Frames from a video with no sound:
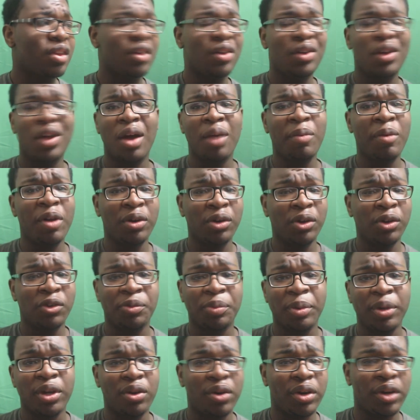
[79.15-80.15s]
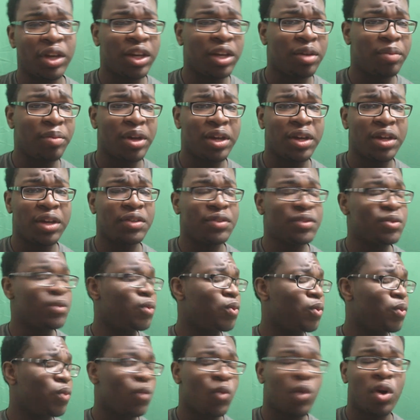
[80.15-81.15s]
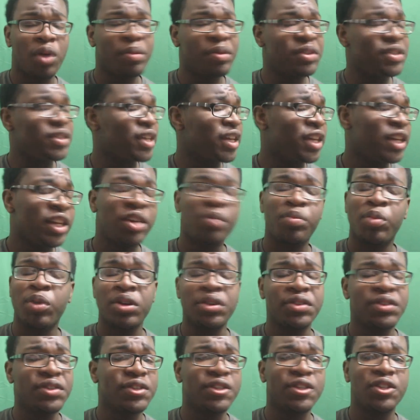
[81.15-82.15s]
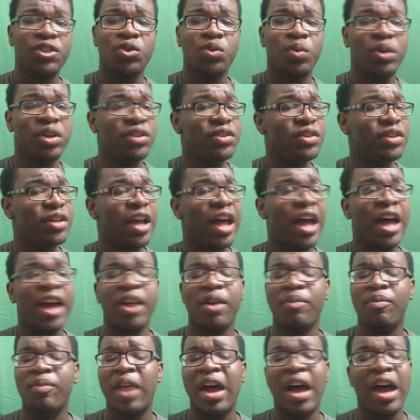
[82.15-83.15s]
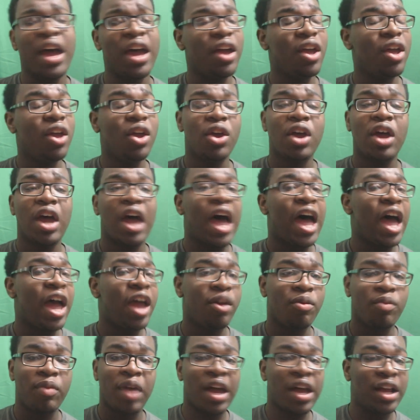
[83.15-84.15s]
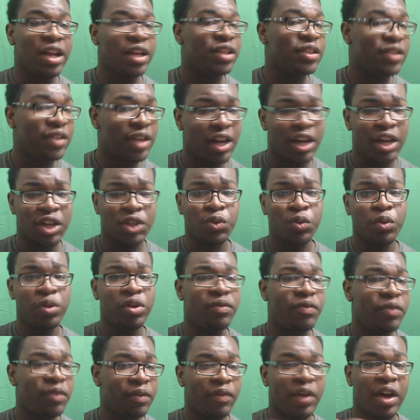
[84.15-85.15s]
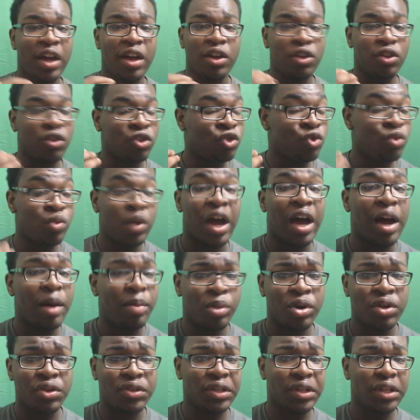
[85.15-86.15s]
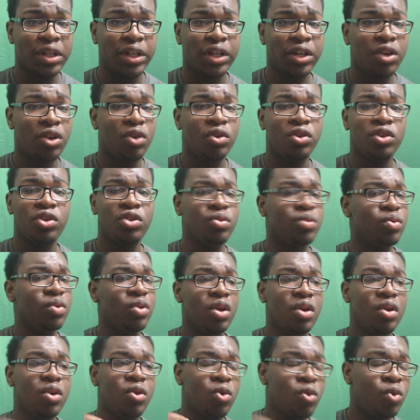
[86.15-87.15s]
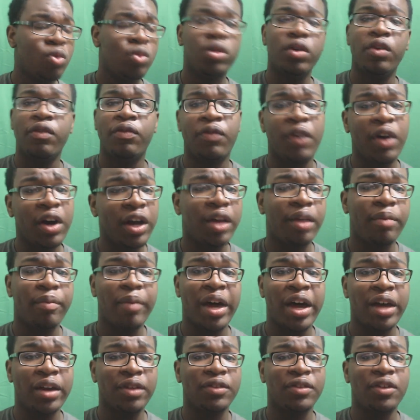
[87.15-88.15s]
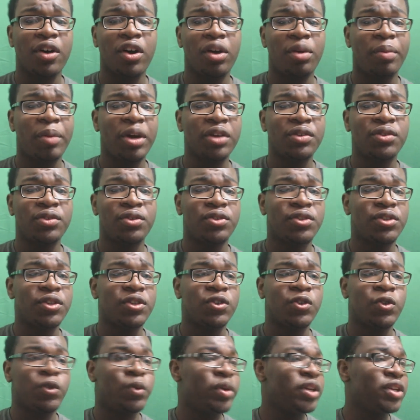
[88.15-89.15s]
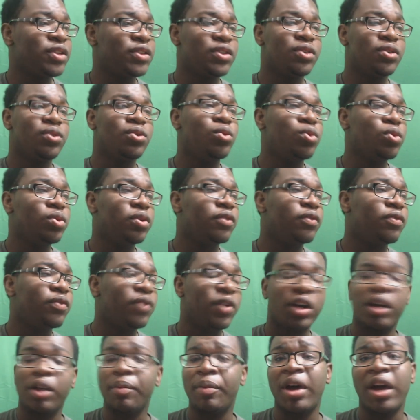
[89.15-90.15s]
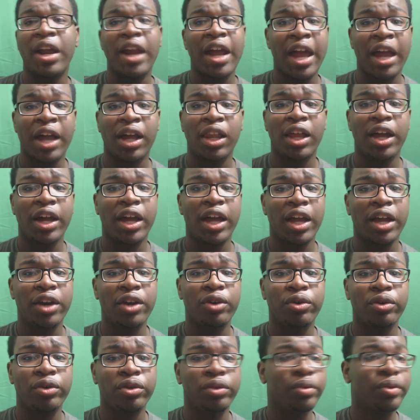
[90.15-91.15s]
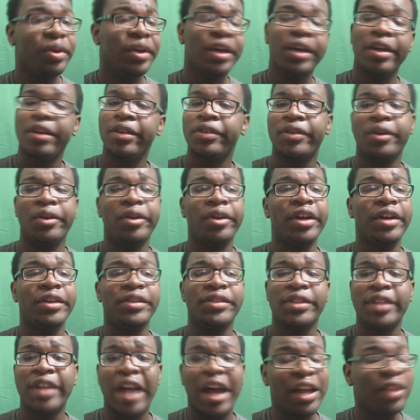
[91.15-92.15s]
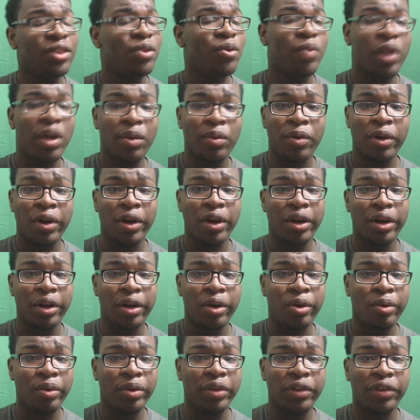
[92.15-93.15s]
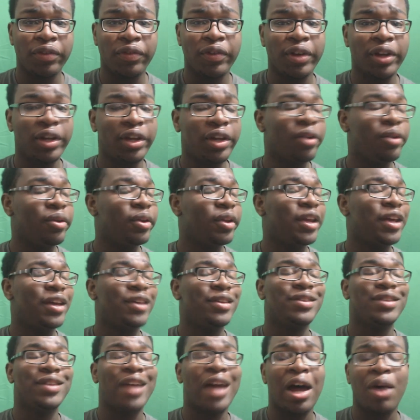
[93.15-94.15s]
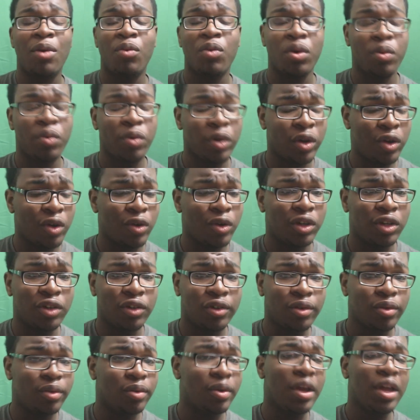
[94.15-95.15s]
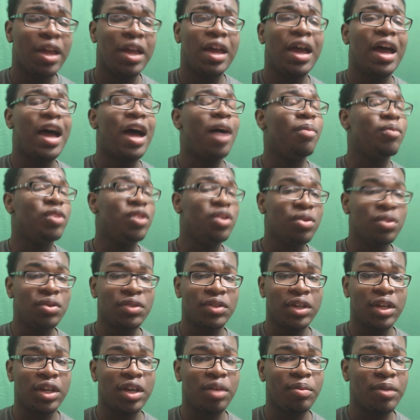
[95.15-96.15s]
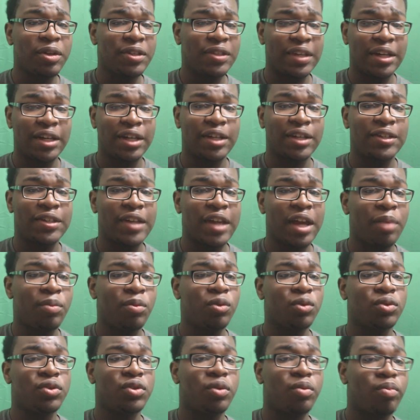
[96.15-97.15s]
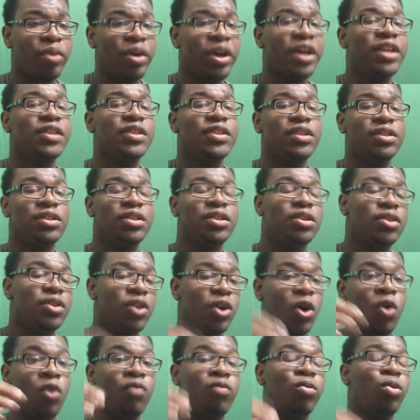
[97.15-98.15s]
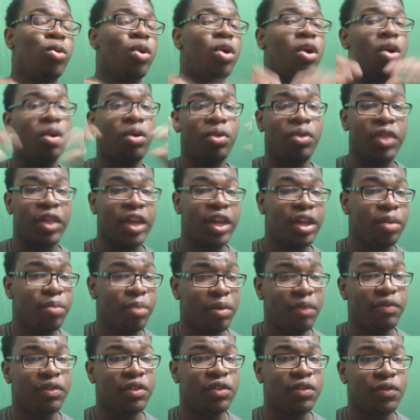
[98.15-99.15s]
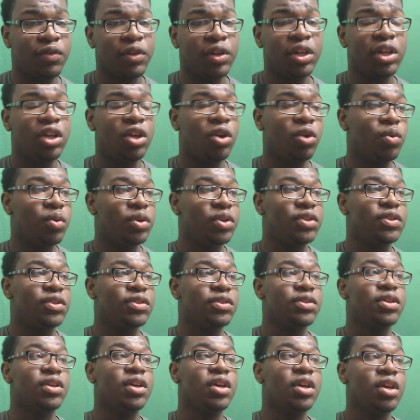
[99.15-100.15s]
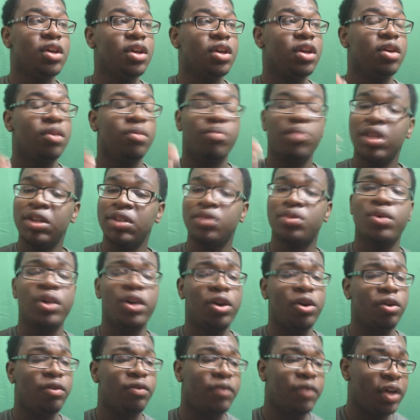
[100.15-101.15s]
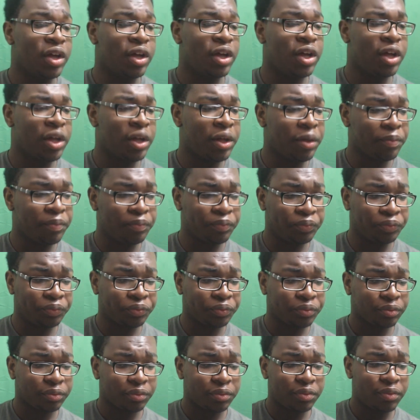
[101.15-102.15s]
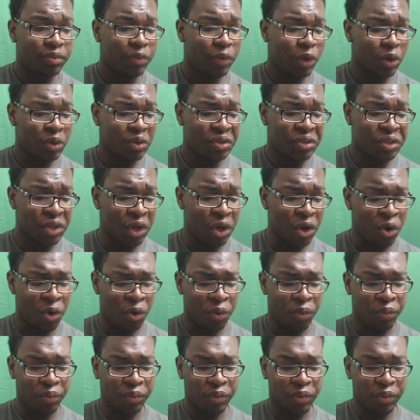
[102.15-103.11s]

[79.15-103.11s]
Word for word: I'm not going to speak on any man's, woman's, any person's situation. I am not. I am not in ties with. If I do not personally know you, who the fuck am I to talk about your situation? Who the fuck am I to act like I know you? So that's not the way we're going to go with this video, and that's not what we're going to do. I'm using him as an example to branch into the overall theme of this video, which is mental health. Um, so,